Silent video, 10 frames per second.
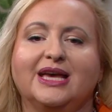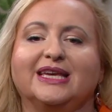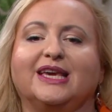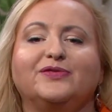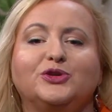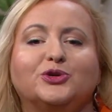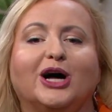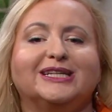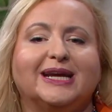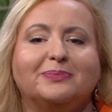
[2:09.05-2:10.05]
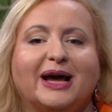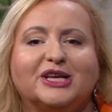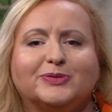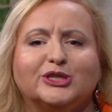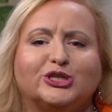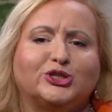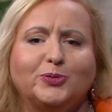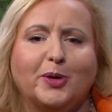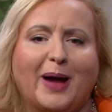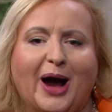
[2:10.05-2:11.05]
gives you content management
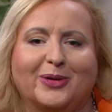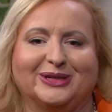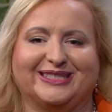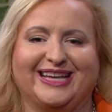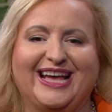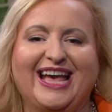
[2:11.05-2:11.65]
superpowers,